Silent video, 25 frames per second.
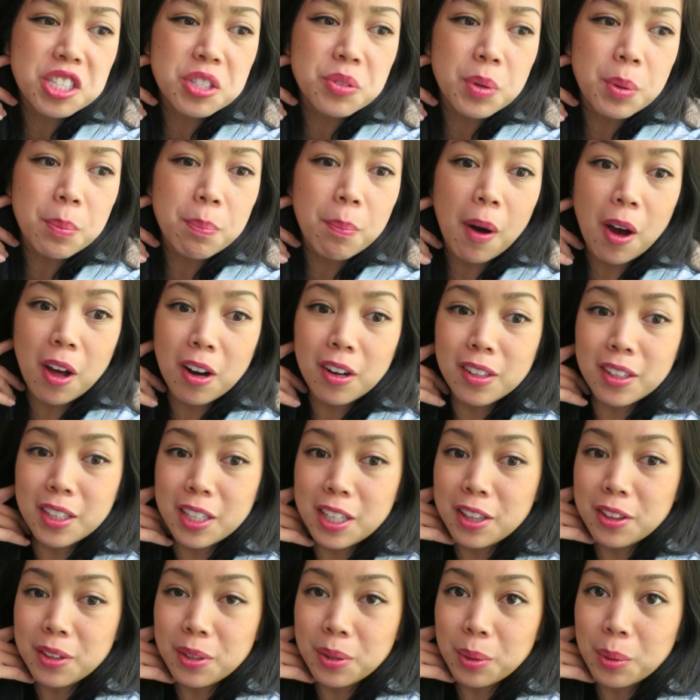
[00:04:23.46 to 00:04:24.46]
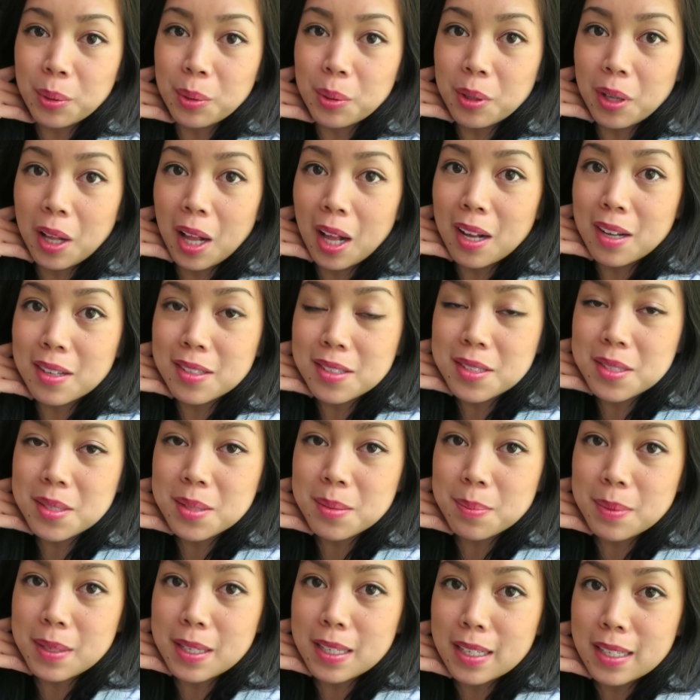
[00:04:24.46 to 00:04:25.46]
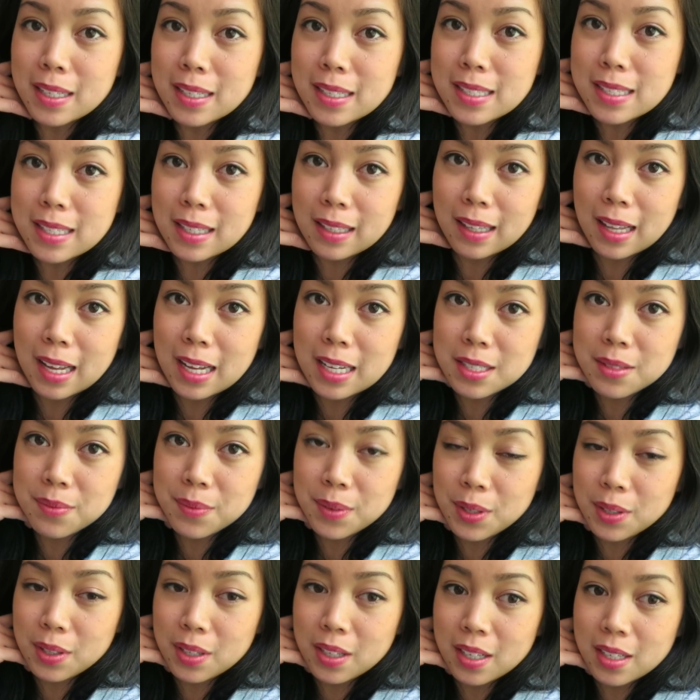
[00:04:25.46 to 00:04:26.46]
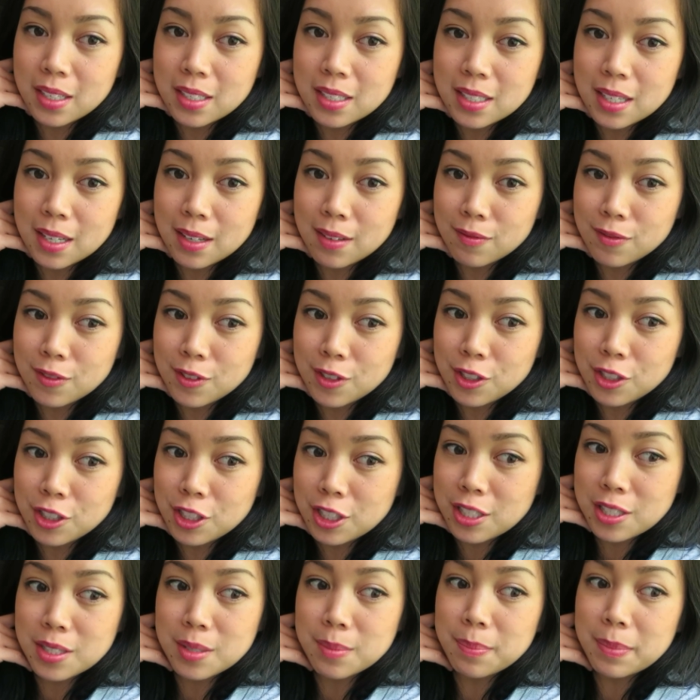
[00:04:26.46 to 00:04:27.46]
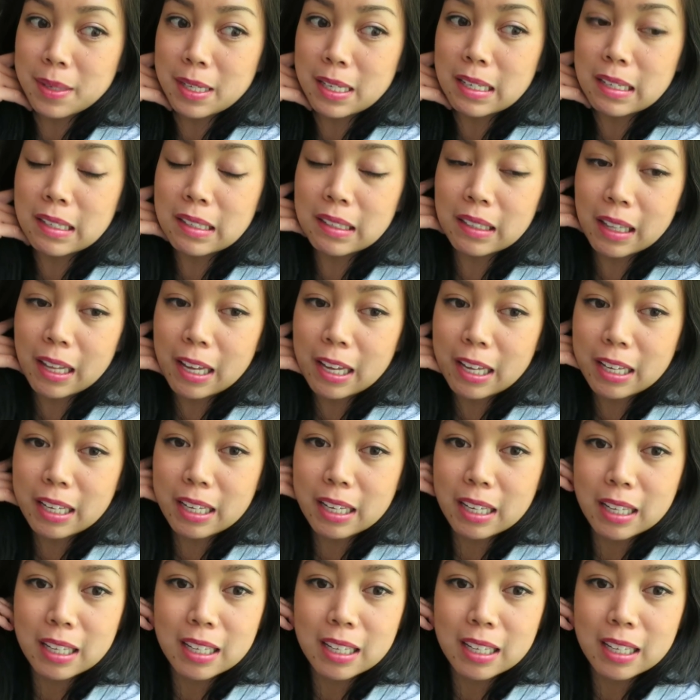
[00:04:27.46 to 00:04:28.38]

just remodeling their whole house because the last few days have just been like,